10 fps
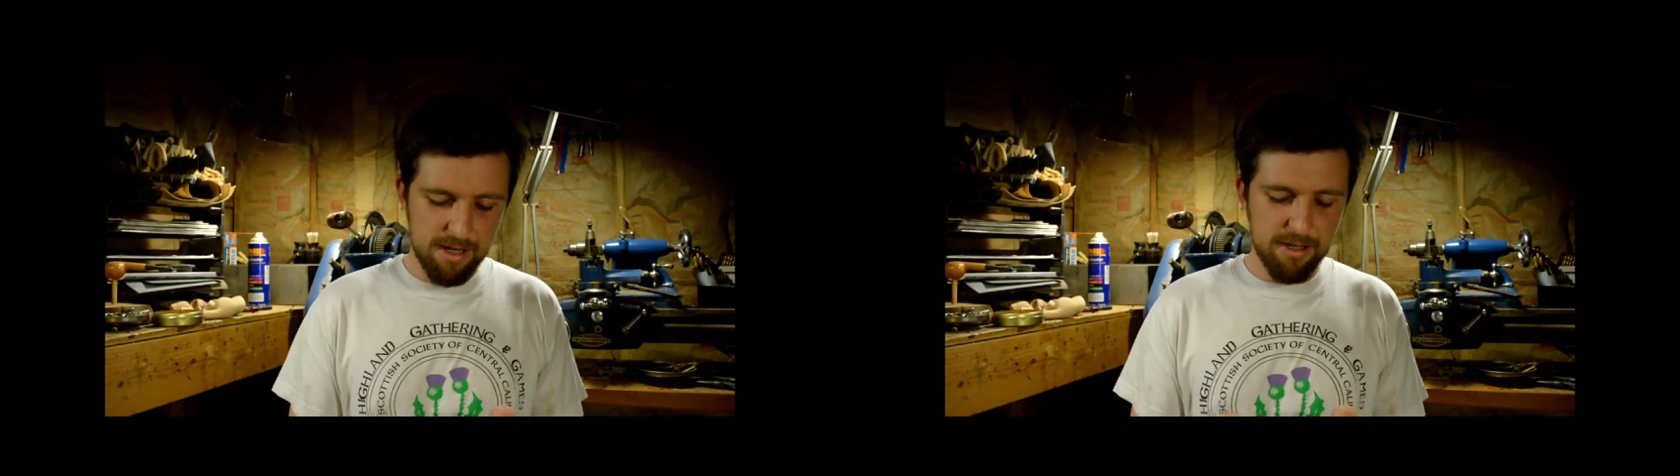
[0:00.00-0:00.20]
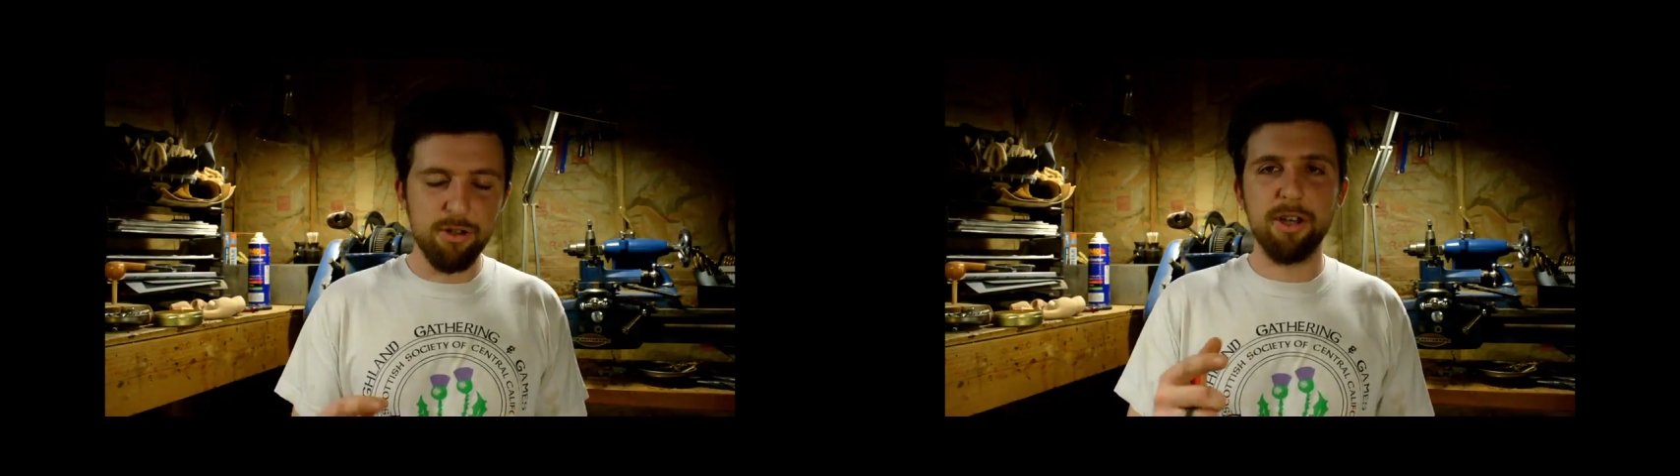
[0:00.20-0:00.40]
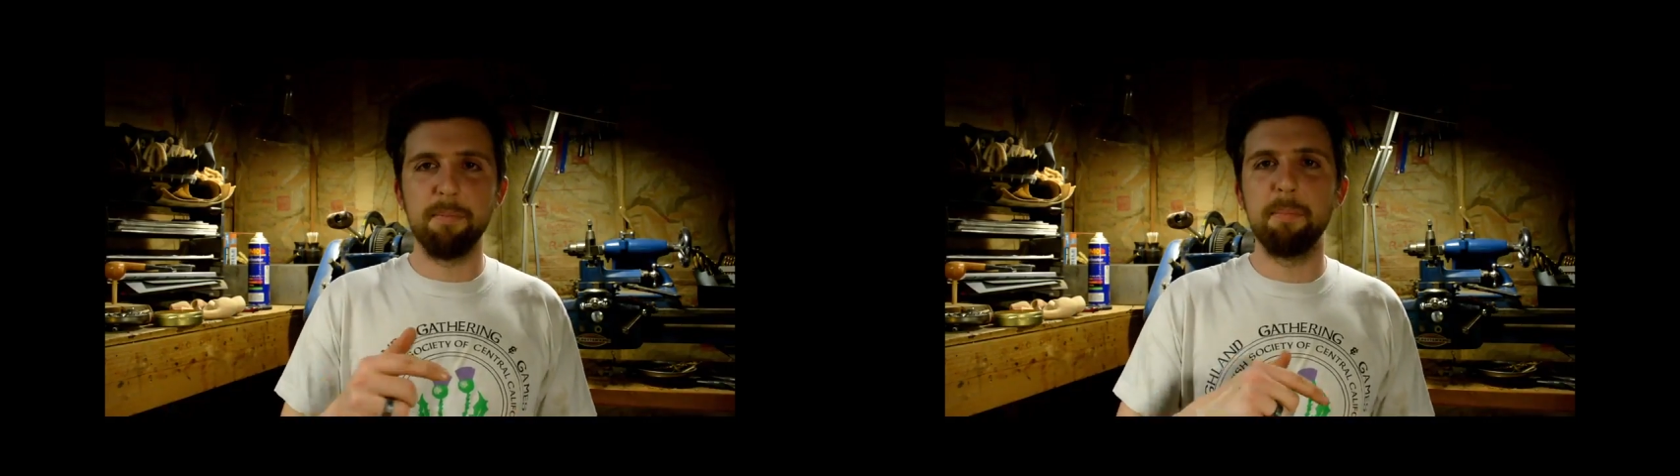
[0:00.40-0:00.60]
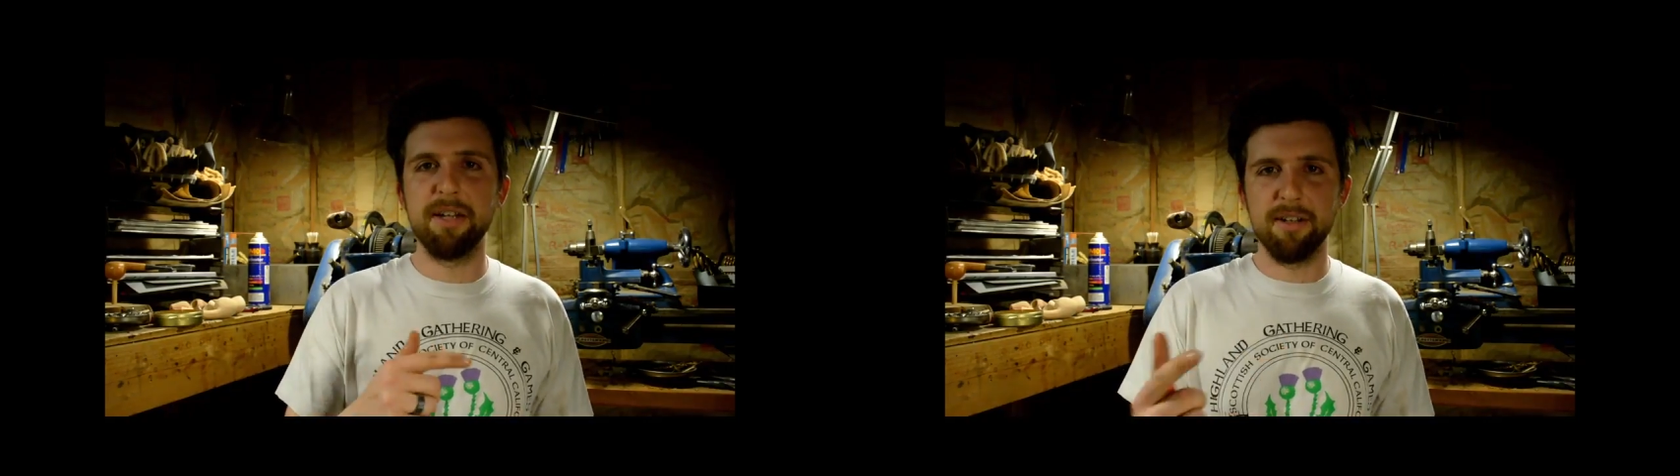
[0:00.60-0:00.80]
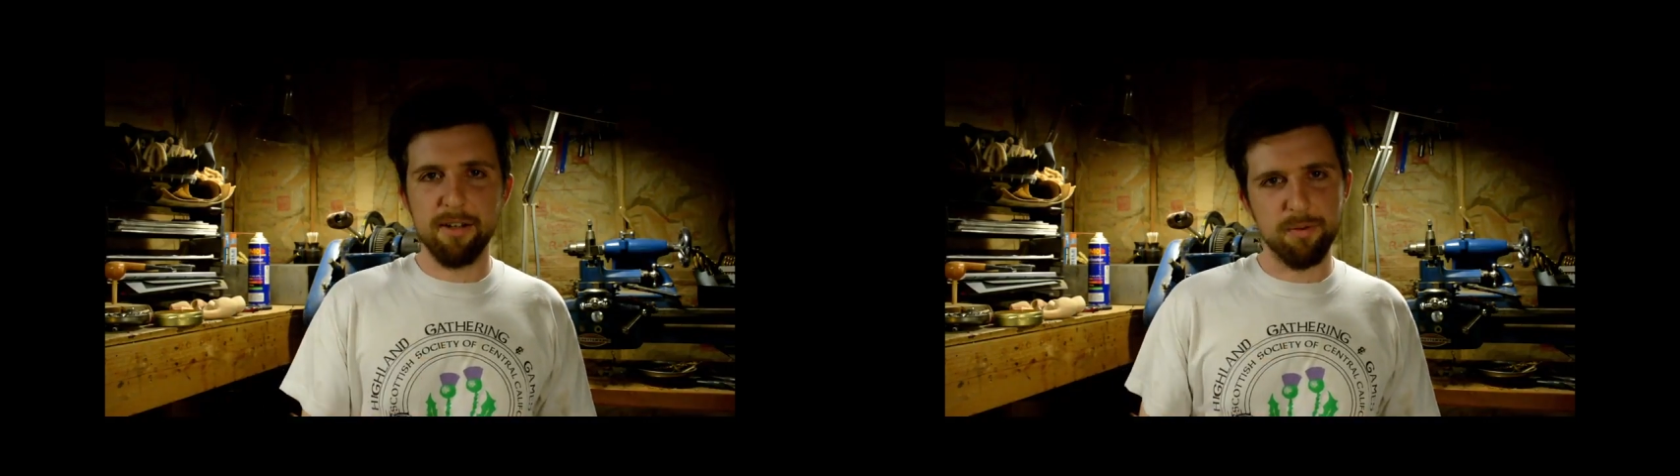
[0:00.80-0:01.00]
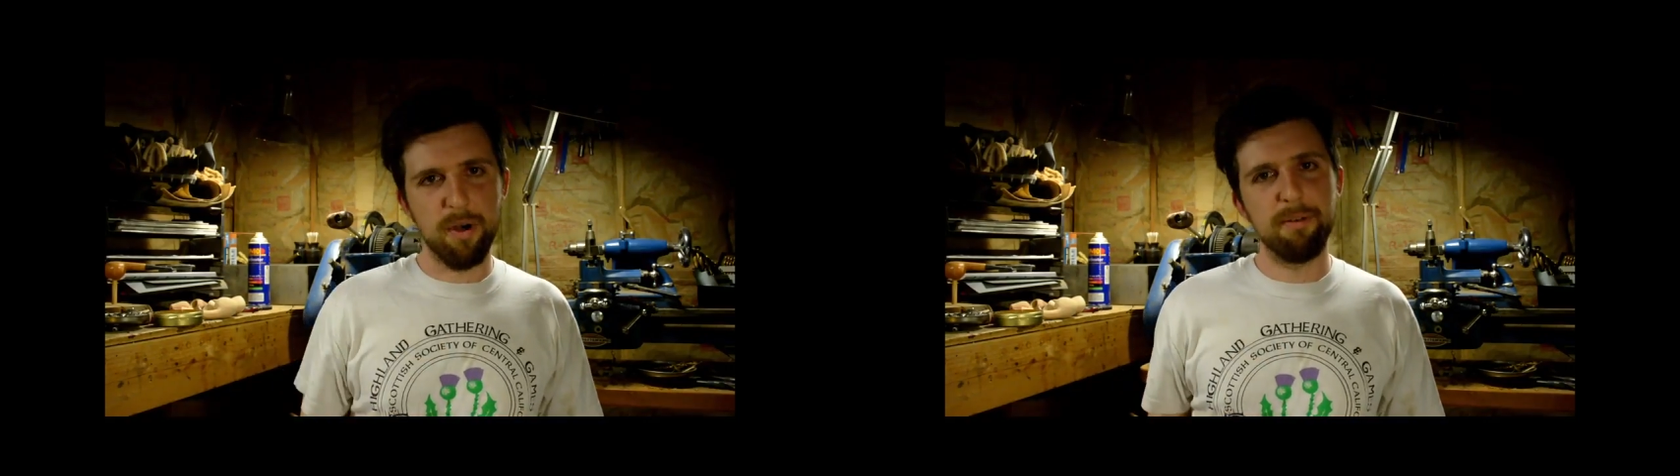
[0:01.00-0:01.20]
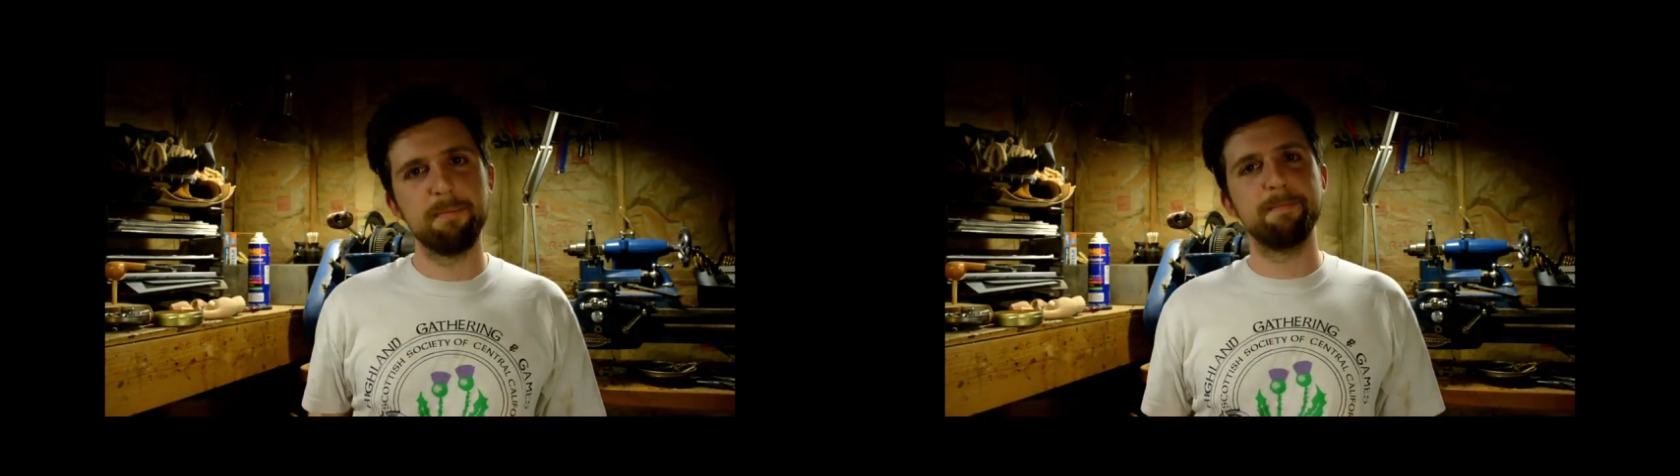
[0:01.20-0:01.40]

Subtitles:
Then you can bend it as well.